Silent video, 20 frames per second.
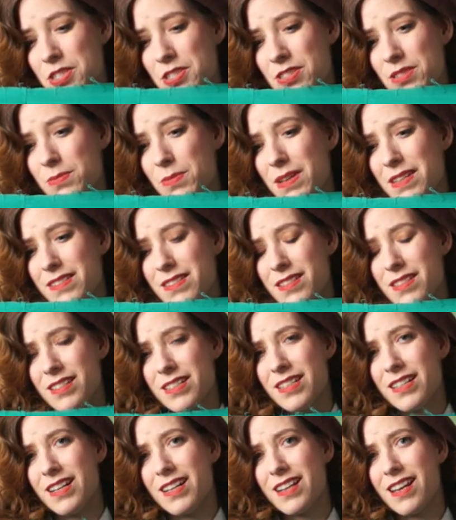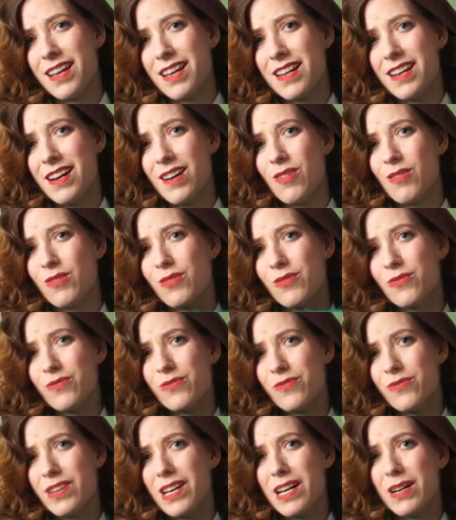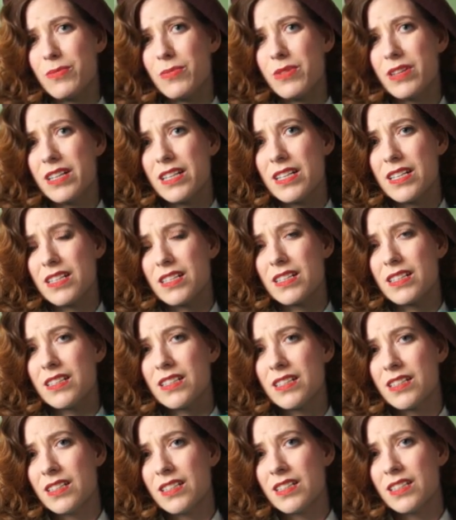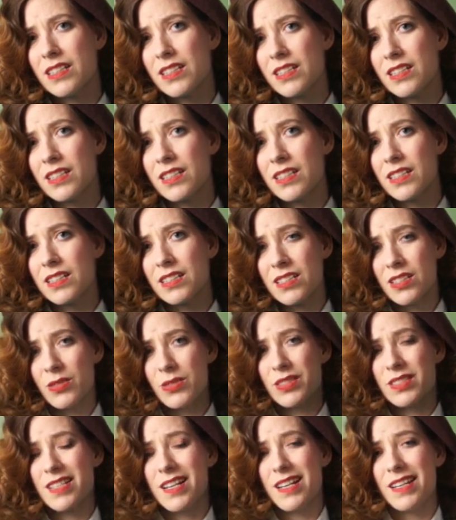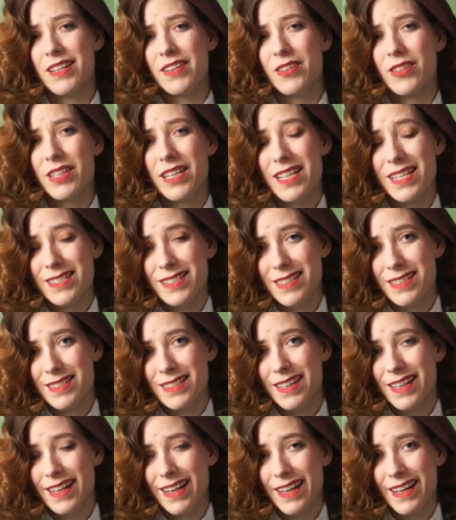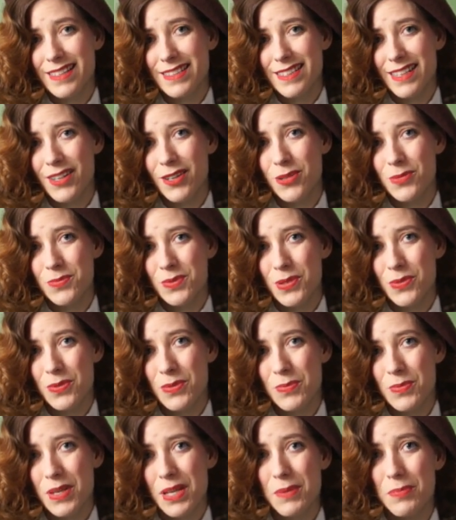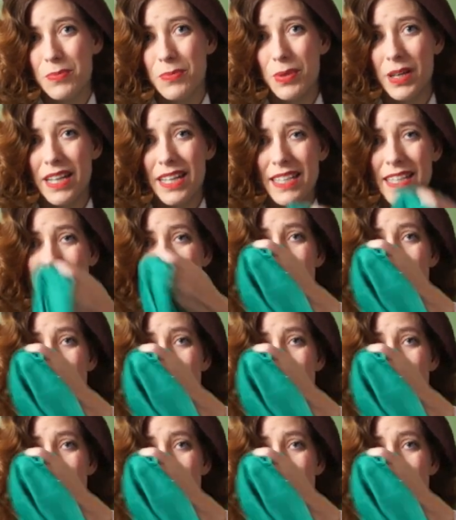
is basically cutting it out of fabric. So it's not nearly as exciting as I hoped it would be, but